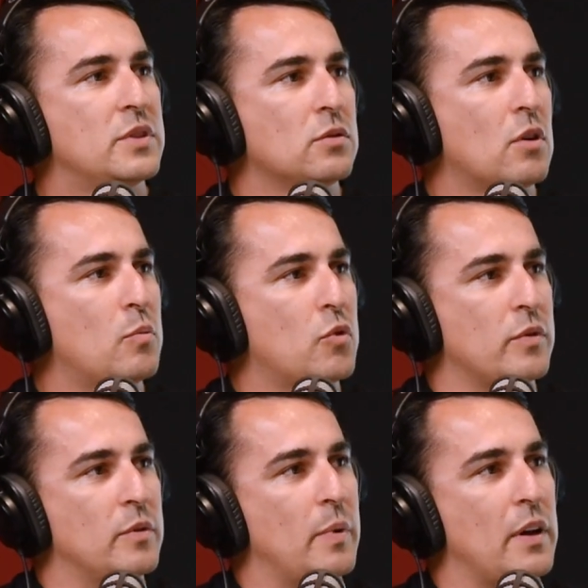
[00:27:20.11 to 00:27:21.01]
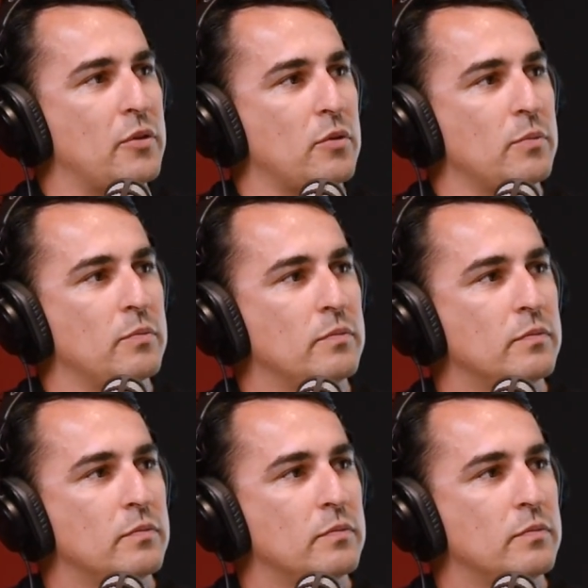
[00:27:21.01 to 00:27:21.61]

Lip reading: We've still got more in the bathroom.